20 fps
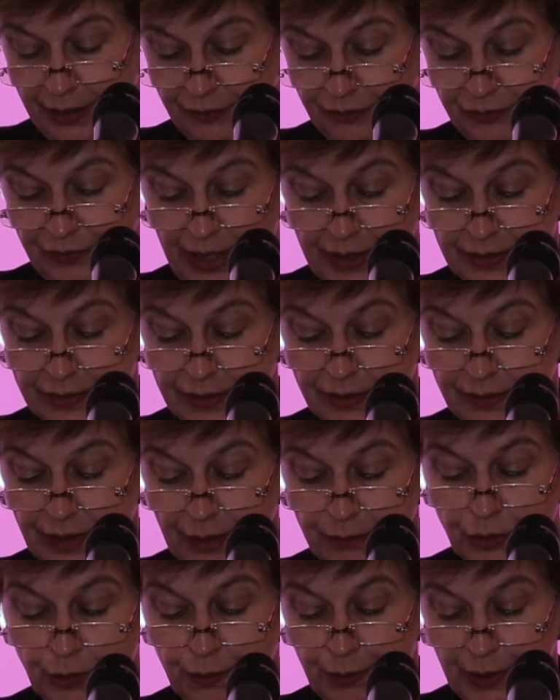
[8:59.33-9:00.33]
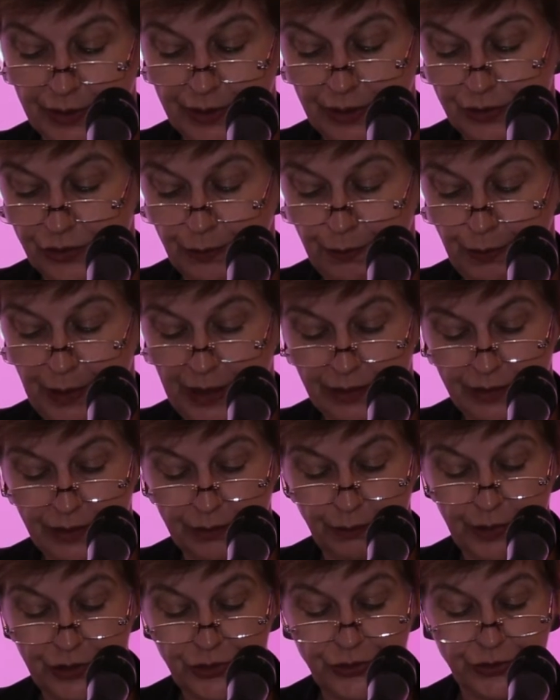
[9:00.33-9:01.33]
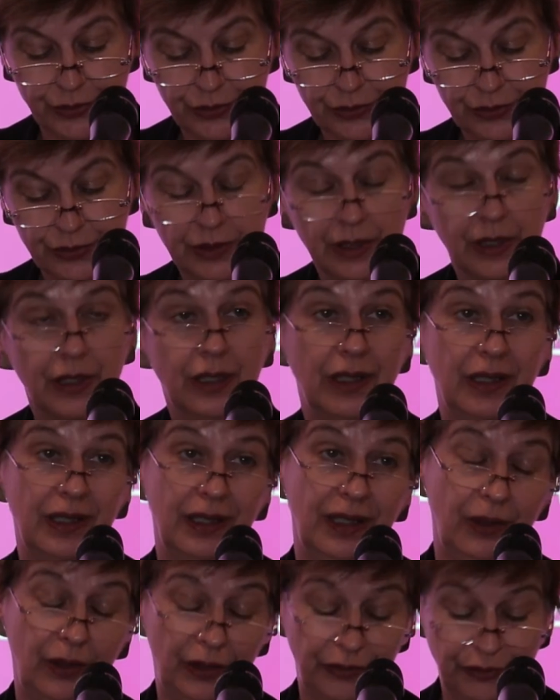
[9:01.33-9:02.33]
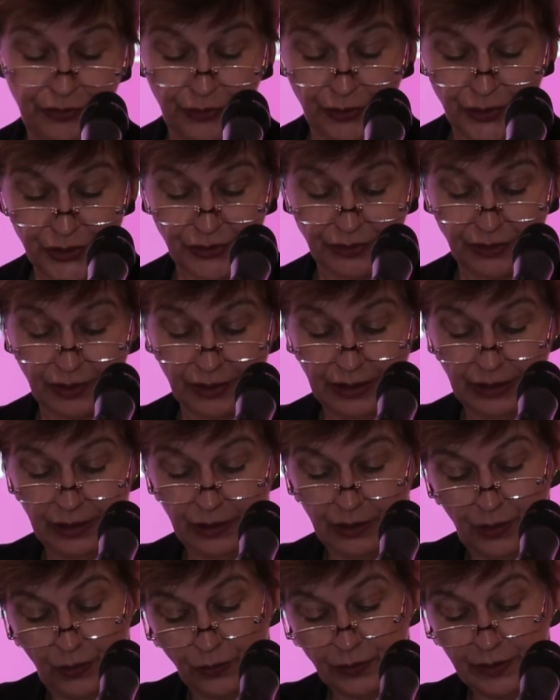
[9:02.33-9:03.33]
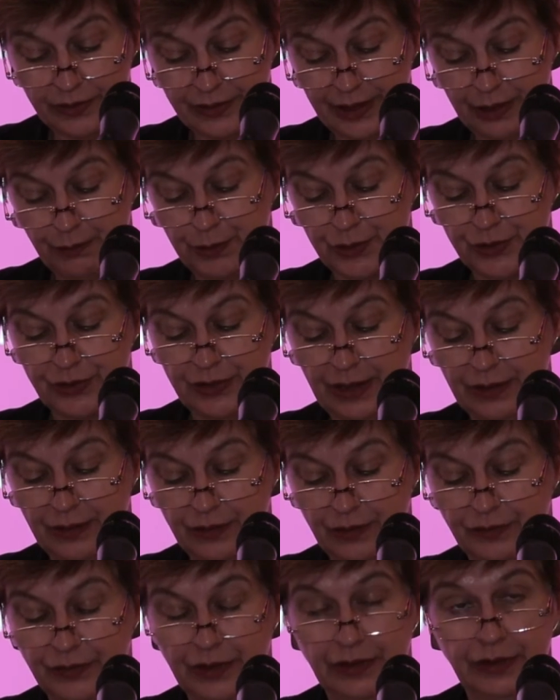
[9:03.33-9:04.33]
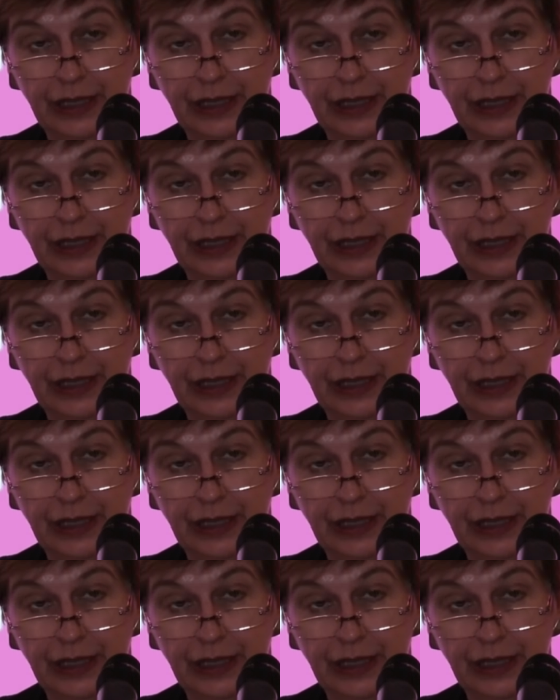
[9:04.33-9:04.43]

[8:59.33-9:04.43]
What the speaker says: inviting them to participate in missions. Unfortunately, only 10% of the